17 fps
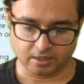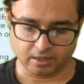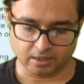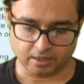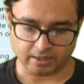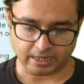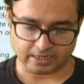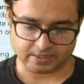
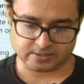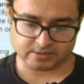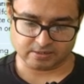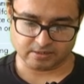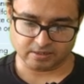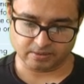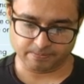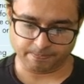
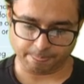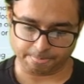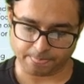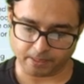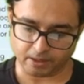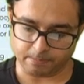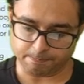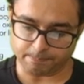Next,
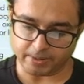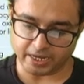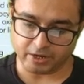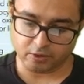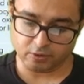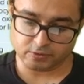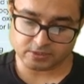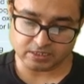
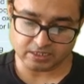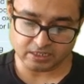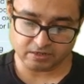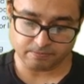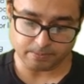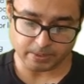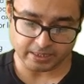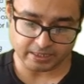pyridoxine
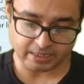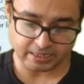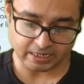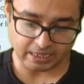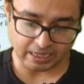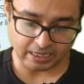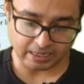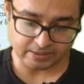dependent
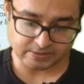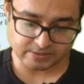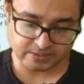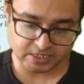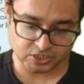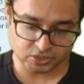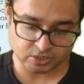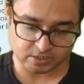
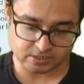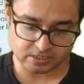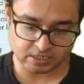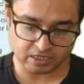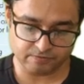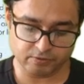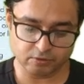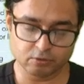seizures.
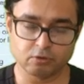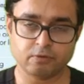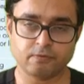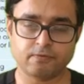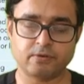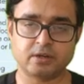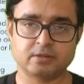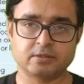If you go
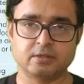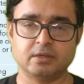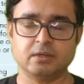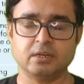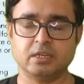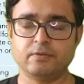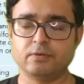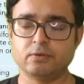
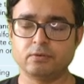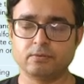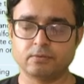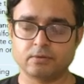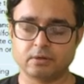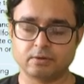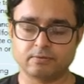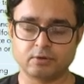further, if you
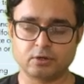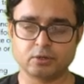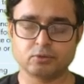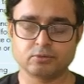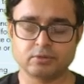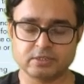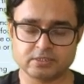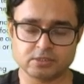want
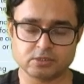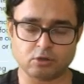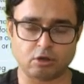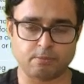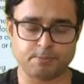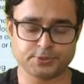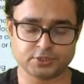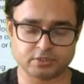to, this is
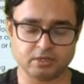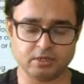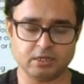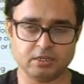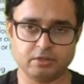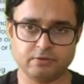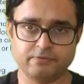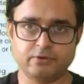optional.
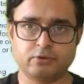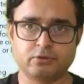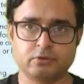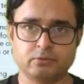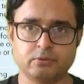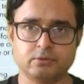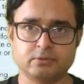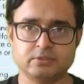If you want
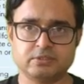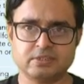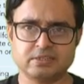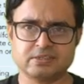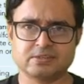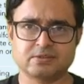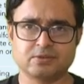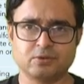to
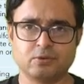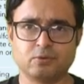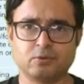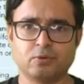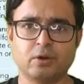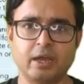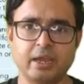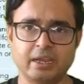just
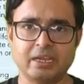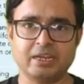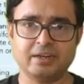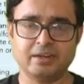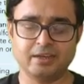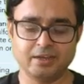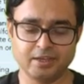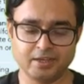go
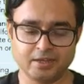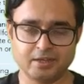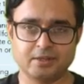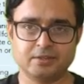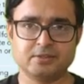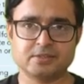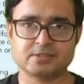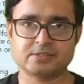ahead,
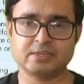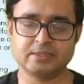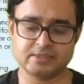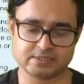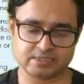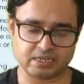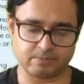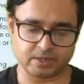just see
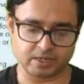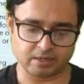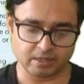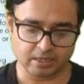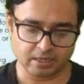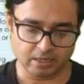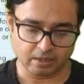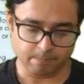this table.
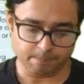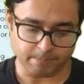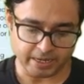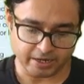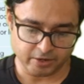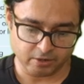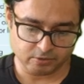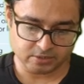
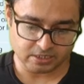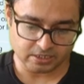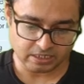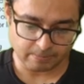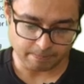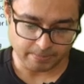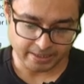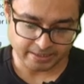Pyridoxine
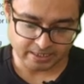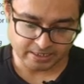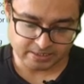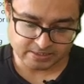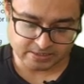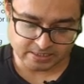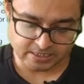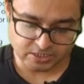
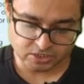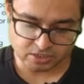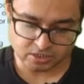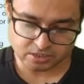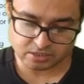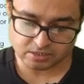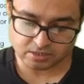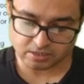dependent
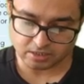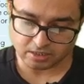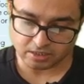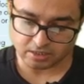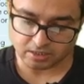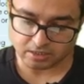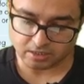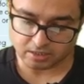seizures,
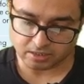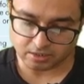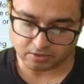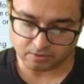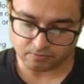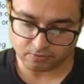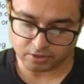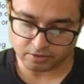
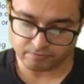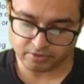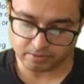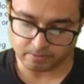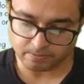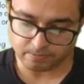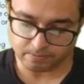what will